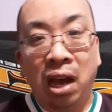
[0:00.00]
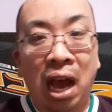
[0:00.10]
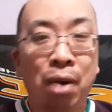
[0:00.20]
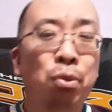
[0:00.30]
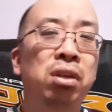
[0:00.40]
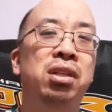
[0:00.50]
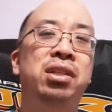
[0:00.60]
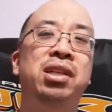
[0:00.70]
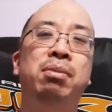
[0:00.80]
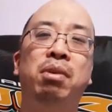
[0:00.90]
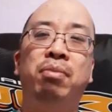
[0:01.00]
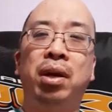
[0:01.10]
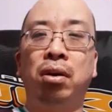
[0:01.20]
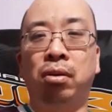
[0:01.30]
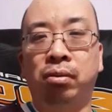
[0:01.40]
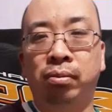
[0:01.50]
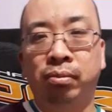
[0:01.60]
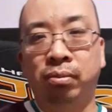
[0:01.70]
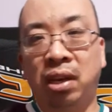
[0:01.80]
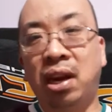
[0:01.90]
I wanted a team of my own,
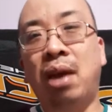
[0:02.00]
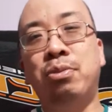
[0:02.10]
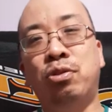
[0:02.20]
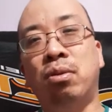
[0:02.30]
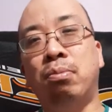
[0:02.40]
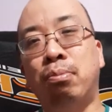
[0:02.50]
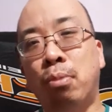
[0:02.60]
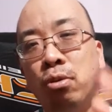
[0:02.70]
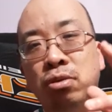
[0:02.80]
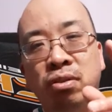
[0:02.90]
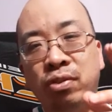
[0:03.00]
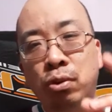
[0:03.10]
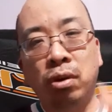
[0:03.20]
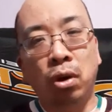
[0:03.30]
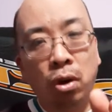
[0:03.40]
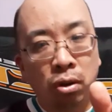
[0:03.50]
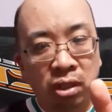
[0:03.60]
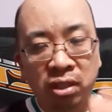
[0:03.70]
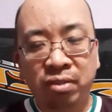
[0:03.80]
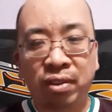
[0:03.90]
and I'm sure most of you and all
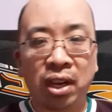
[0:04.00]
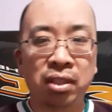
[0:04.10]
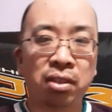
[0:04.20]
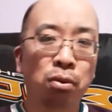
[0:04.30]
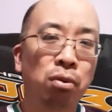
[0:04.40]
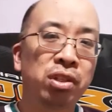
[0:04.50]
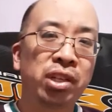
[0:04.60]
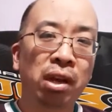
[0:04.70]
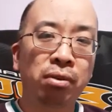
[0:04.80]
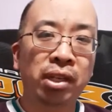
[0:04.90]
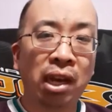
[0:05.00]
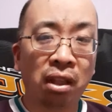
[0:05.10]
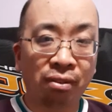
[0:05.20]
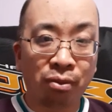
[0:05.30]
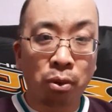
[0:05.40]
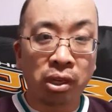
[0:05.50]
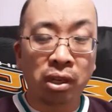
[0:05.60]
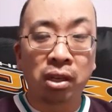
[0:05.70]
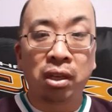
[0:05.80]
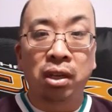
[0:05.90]
Ducks fans in Orange County, California,
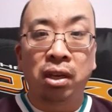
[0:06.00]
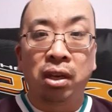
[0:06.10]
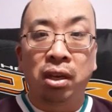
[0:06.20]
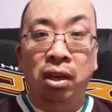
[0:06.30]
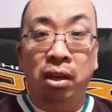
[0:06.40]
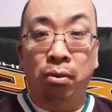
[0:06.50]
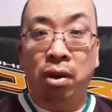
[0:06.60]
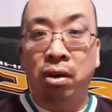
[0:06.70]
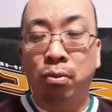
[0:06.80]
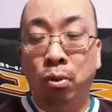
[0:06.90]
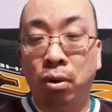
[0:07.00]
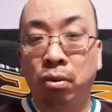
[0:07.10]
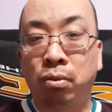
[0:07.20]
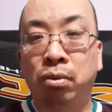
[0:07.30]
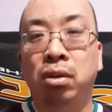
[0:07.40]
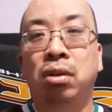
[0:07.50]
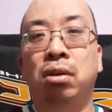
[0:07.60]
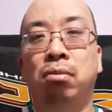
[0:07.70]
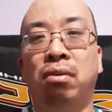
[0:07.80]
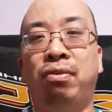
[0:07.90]
and around the world
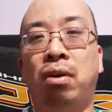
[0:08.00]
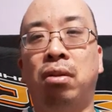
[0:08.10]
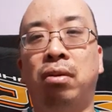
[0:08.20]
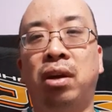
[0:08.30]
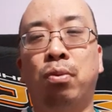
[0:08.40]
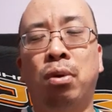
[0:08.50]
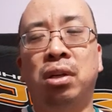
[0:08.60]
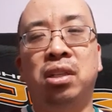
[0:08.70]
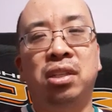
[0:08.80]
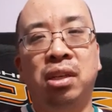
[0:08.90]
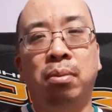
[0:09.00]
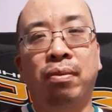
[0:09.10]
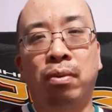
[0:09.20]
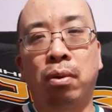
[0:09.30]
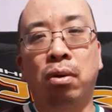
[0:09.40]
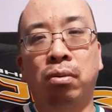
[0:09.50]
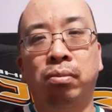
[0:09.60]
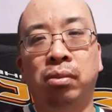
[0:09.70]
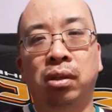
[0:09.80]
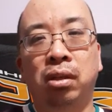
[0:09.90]
were following and wanted a team of their own.
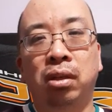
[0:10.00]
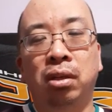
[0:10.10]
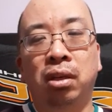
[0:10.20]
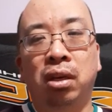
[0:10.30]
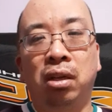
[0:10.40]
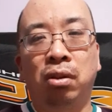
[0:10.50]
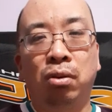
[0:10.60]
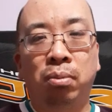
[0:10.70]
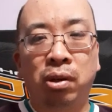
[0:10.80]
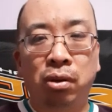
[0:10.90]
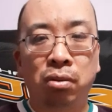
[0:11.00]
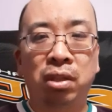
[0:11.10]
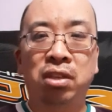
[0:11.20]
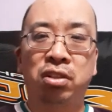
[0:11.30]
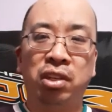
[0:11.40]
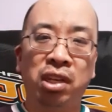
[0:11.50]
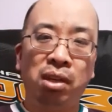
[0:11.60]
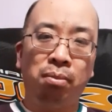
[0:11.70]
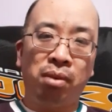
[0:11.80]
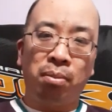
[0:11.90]
And lo and behold, this
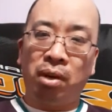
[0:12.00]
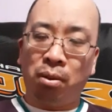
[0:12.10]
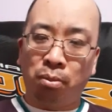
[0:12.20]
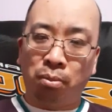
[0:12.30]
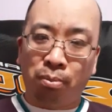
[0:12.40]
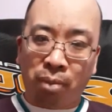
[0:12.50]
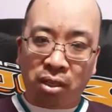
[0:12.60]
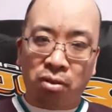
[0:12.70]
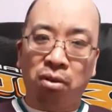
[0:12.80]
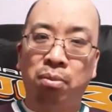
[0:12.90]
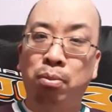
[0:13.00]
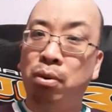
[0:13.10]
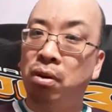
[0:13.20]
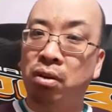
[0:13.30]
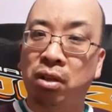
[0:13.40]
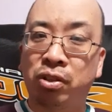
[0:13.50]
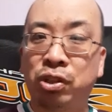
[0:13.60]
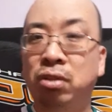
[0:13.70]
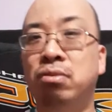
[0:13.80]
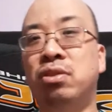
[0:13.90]
team coming out based on a, on a
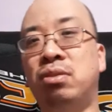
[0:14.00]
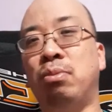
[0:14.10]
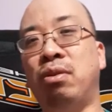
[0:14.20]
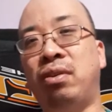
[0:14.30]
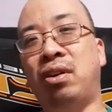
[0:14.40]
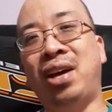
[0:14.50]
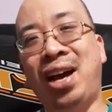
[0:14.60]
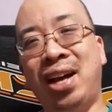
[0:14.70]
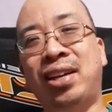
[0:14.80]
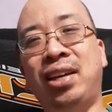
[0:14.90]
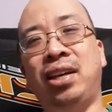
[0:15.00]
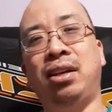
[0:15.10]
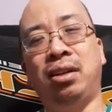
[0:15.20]
children's movie on hockey